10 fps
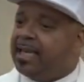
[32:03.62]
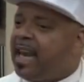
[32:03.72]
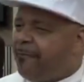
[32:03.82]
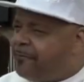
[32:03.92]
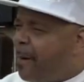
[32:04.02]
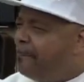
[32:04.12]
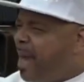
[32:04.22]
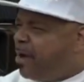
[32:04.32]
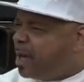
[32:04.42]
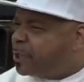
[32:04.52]
And then that
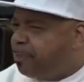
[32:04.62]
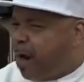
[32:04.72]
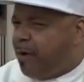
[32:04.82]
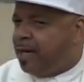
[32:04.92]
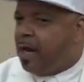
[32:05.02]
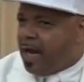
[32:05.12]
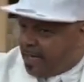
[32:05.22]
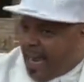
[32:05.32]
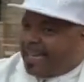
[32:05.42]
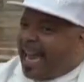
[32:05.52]
familiar spirit
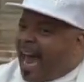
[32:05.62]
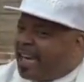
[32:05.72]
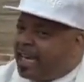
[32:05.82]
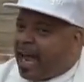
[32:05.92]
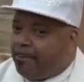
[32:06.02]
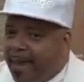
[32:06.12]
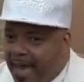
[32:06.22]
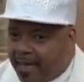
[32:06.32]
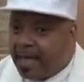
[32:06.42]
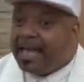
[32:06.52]
that got in that
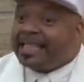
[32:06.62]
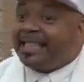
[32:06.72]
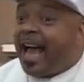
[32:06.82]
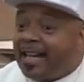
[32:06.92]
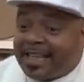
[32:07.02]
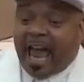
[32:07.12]
man starts